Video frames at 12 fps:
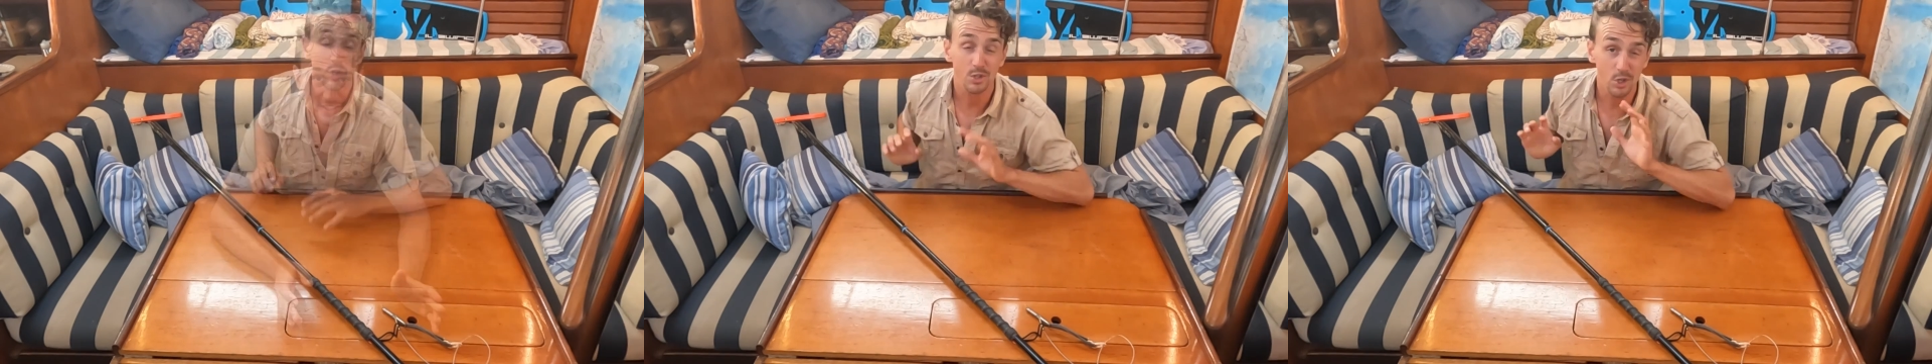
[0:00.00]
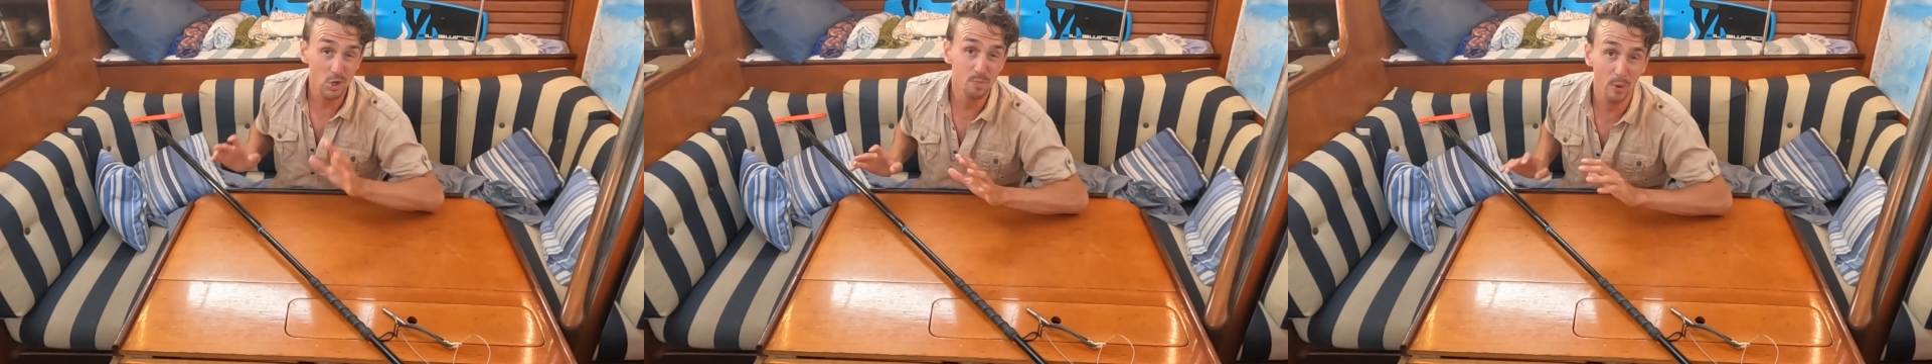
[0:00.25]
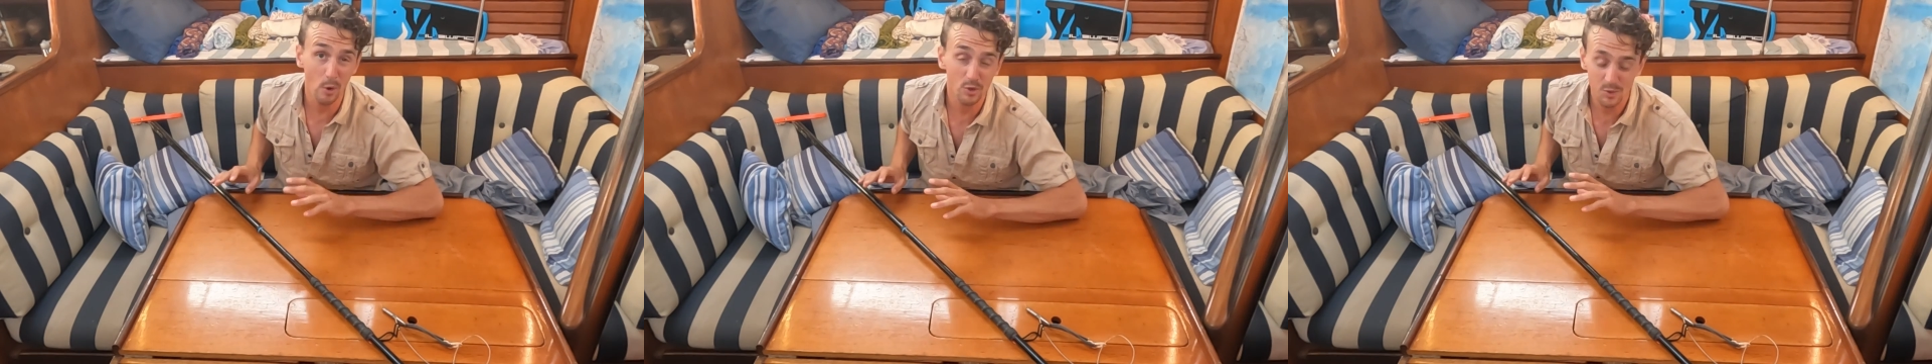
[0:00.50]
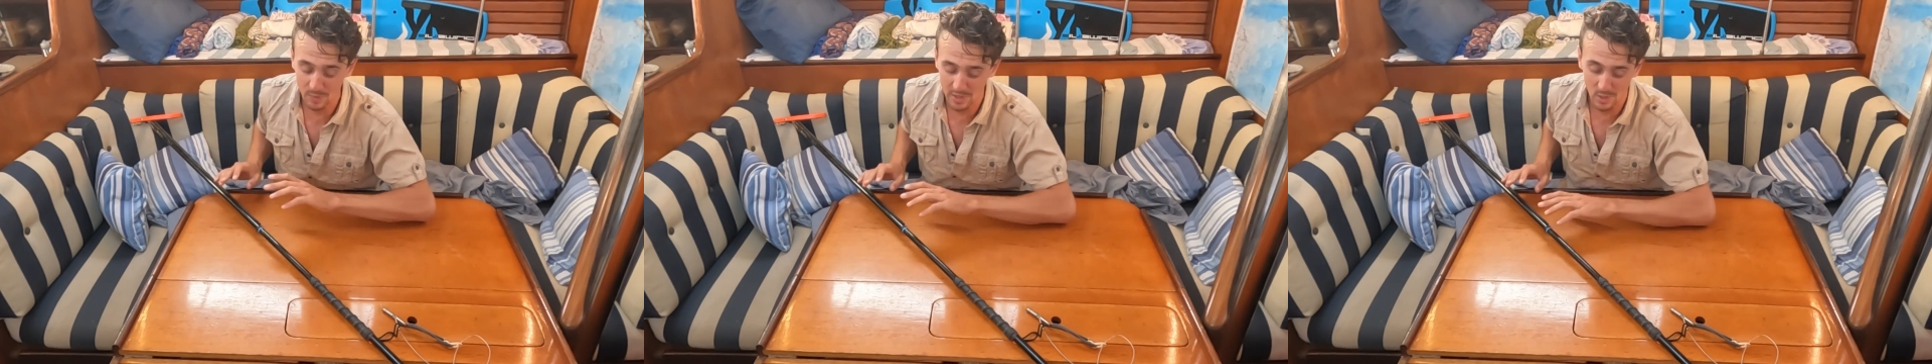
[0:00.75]
A good
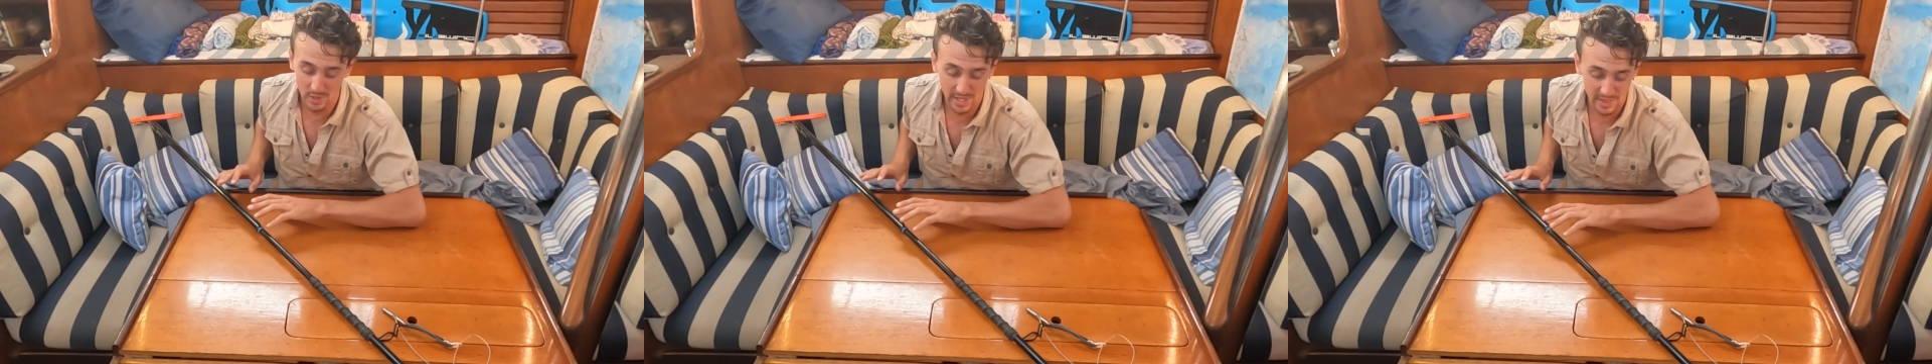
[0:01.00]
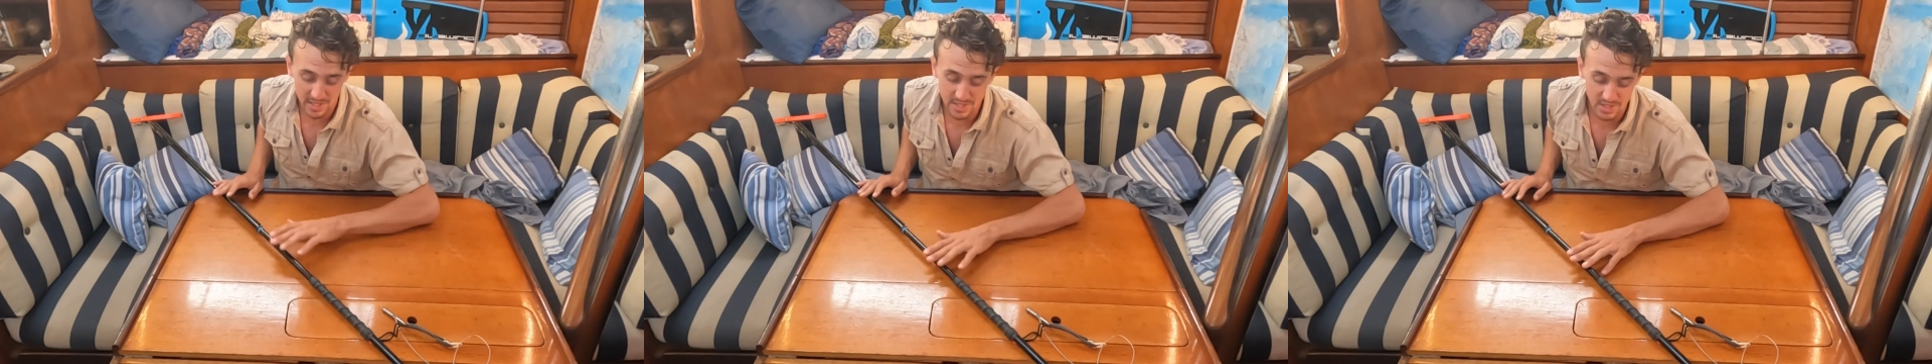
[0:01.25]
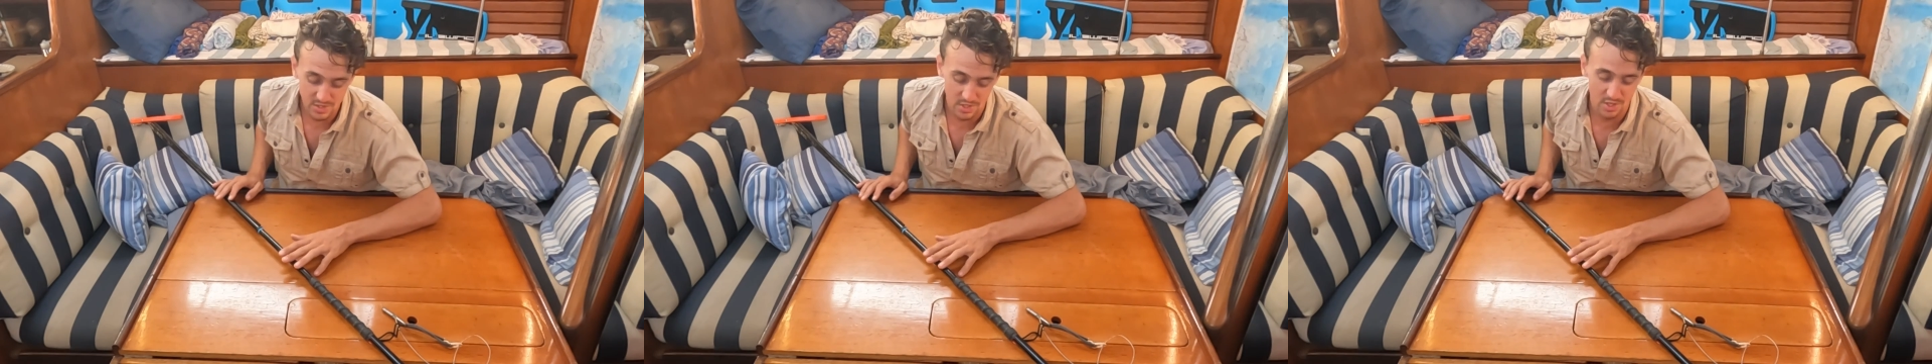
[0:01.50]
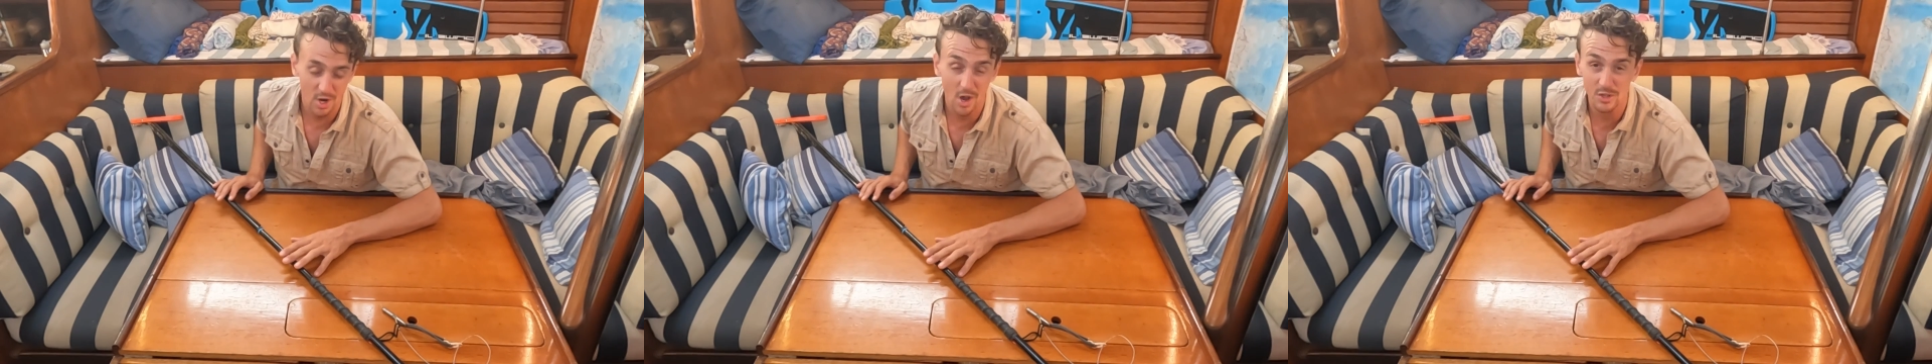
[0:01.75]
pole spear like this is
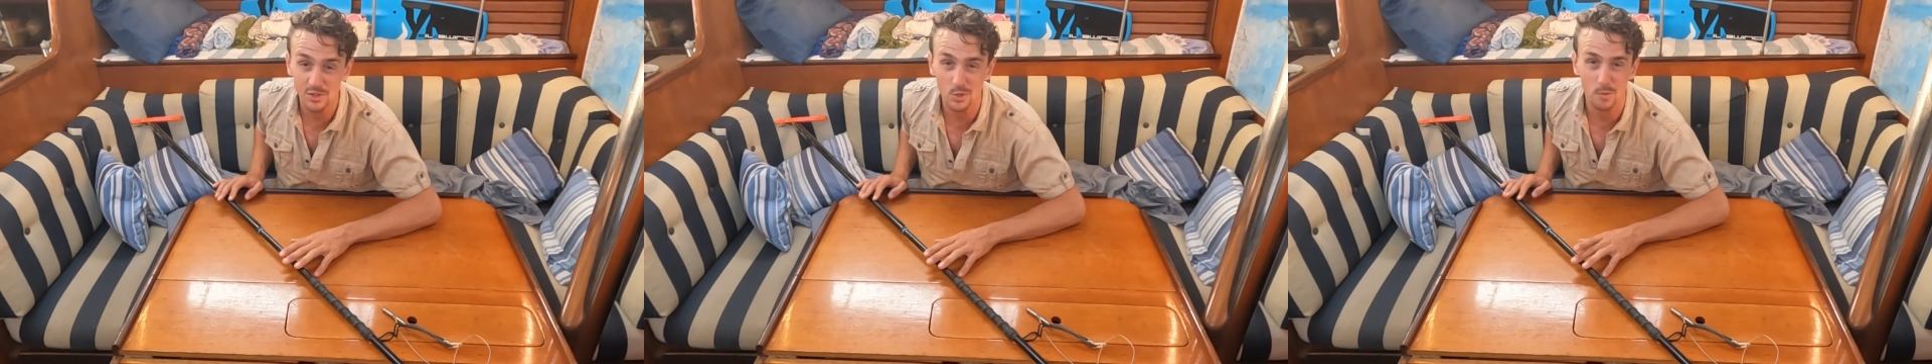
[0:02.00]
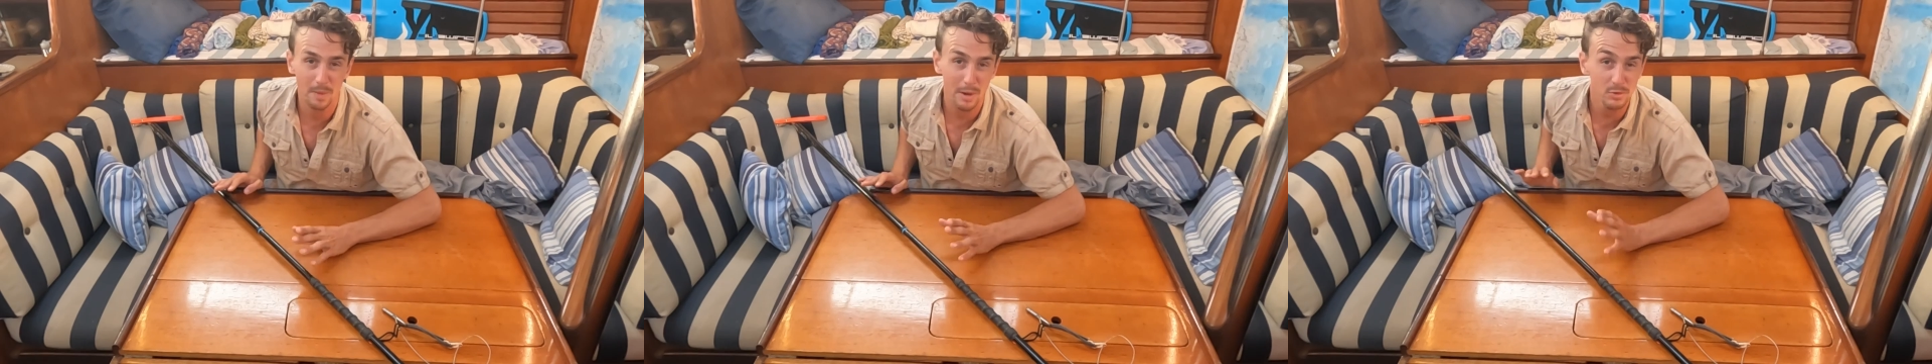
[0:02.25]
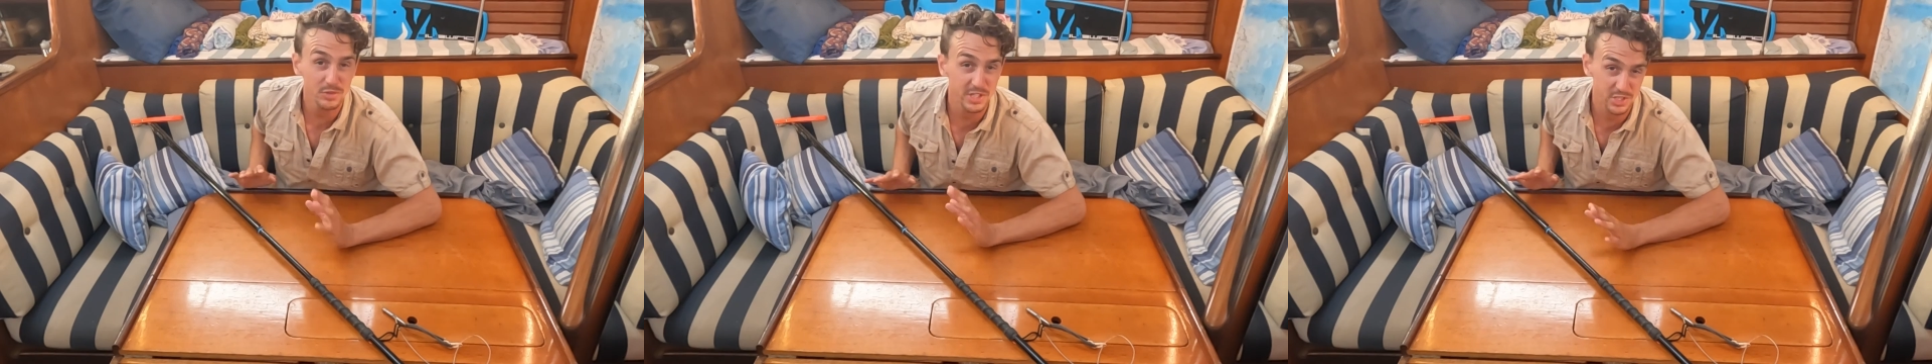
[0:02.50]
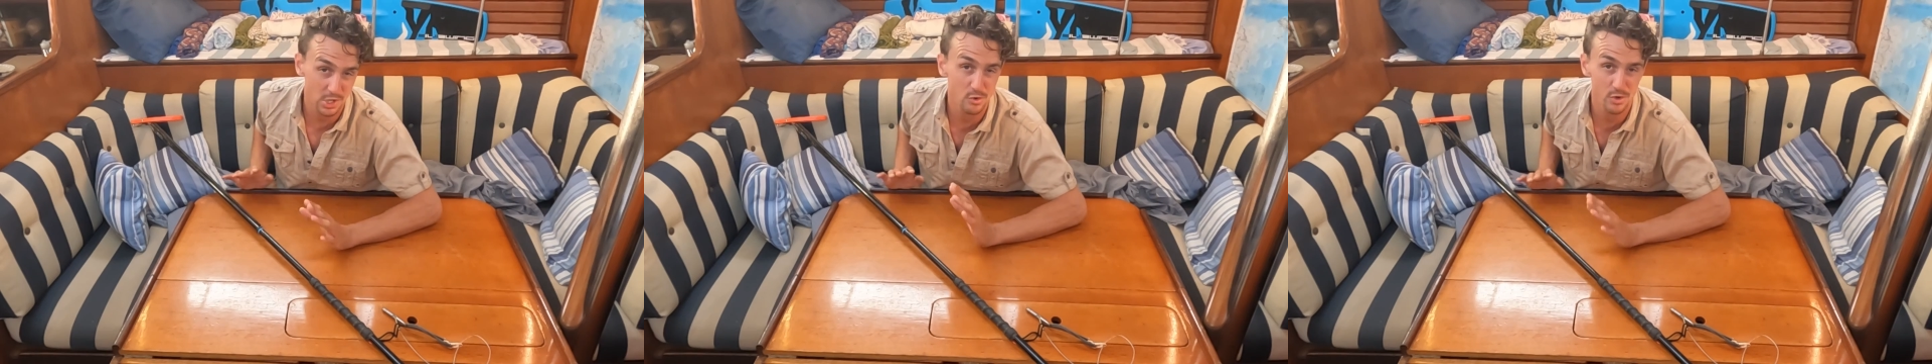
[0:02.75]
gonna cost you about
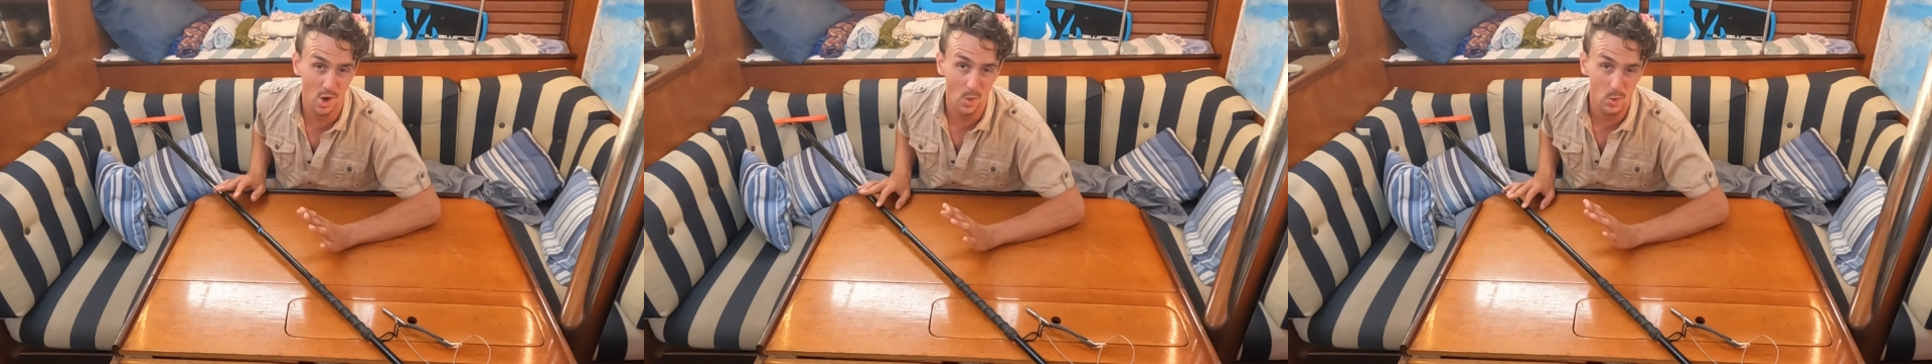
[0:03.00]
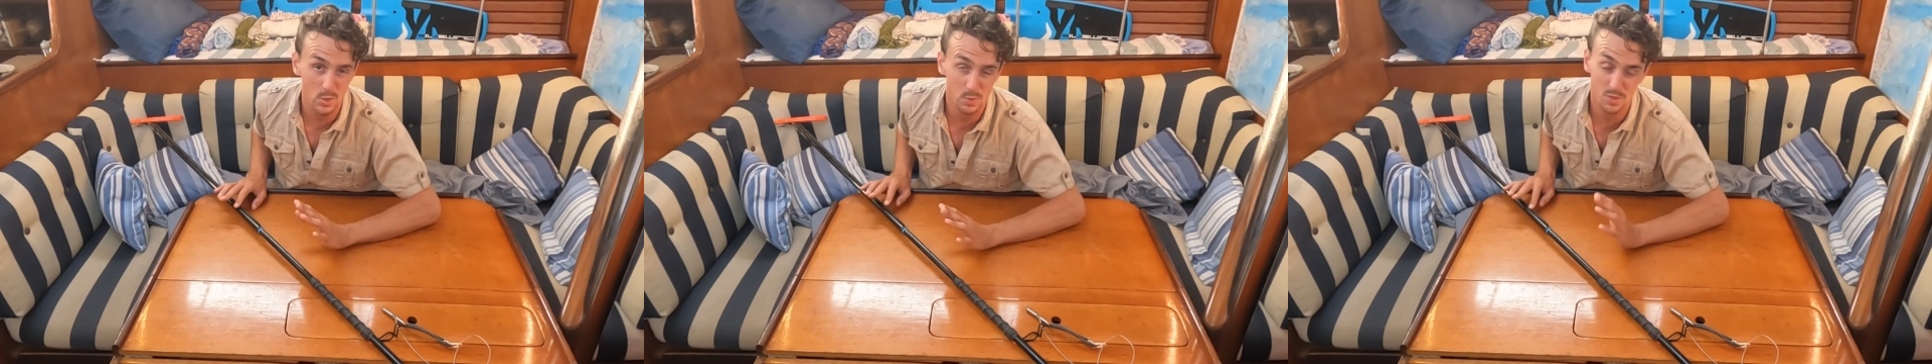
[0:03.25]
$600,